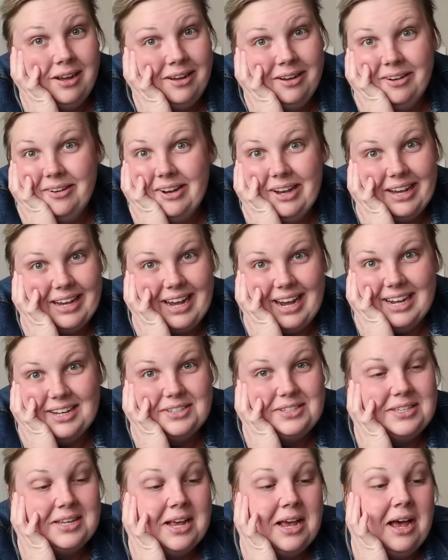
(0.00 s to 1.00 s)
Okay
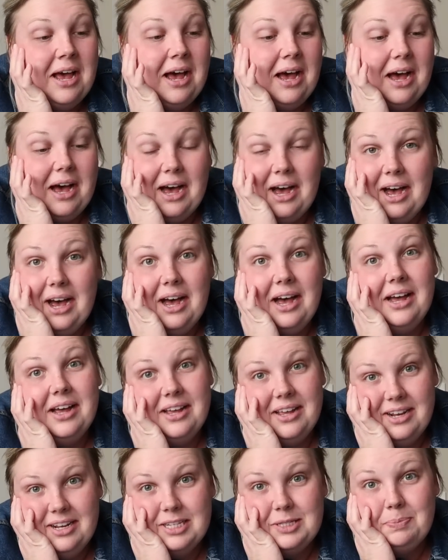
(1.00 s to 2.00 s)
guys,
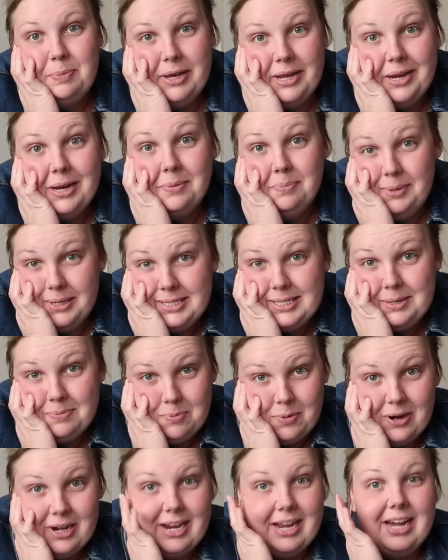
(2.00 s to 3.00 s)
it has been a busy
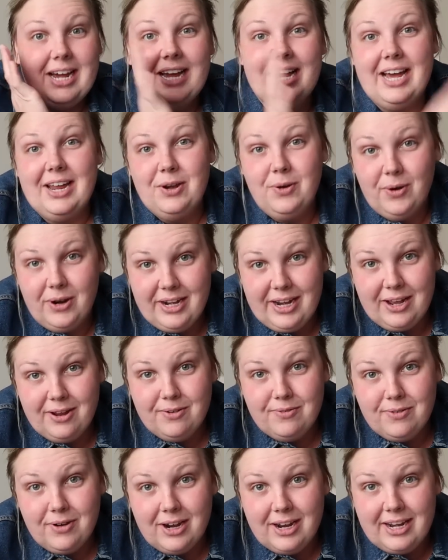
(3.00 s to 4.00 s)
morning. I got Nora
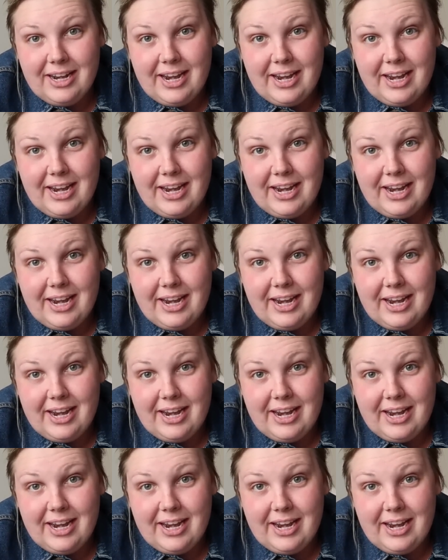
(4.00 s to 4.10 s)
down for a